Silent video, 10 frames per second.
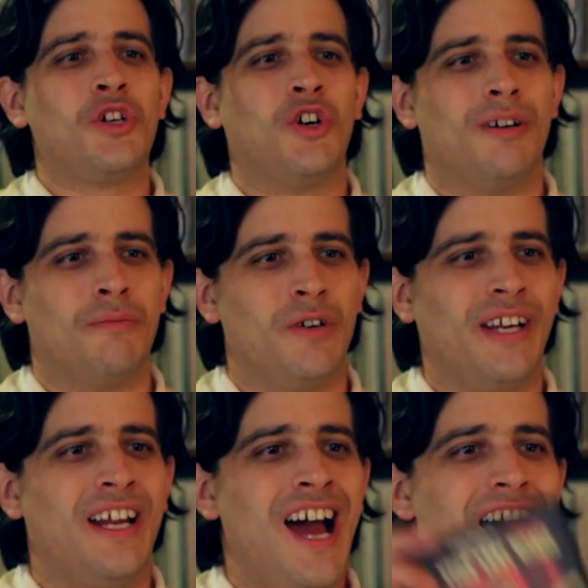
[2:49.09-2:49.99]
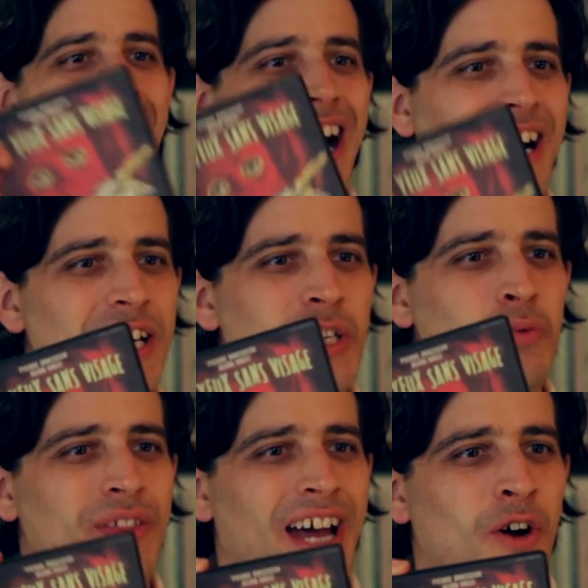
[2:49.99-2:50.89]
horror movie, Eyes
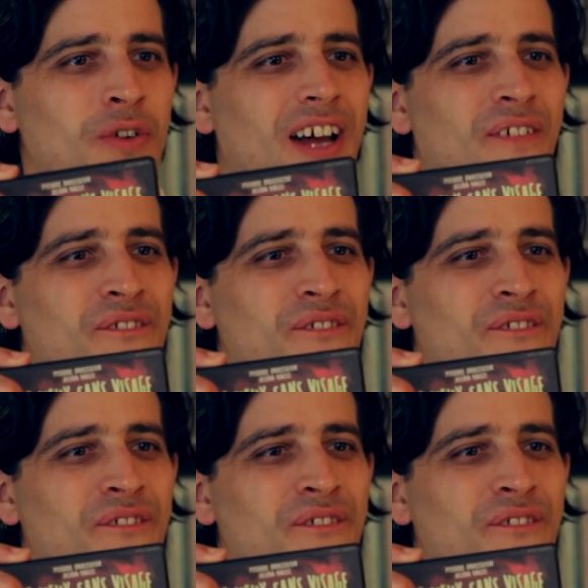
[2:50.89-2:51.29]
Without a